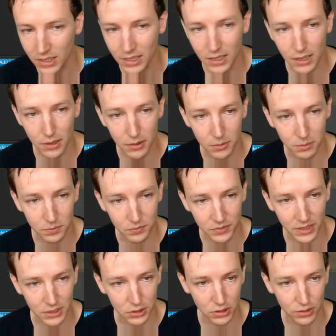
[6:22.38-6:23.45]
Um,
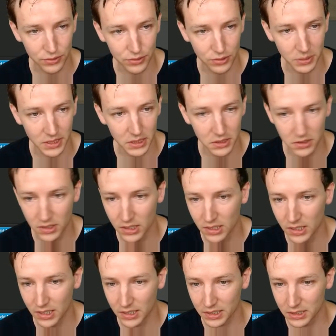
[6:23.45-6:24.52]
and so from here
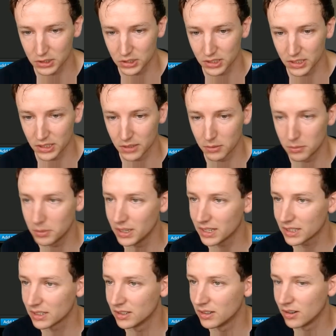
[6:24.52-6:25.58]
I can say
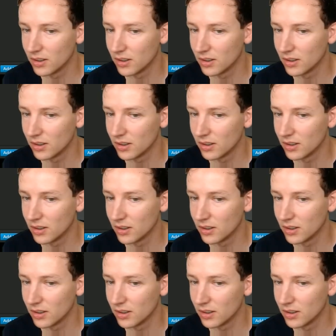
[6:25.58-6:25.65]
back,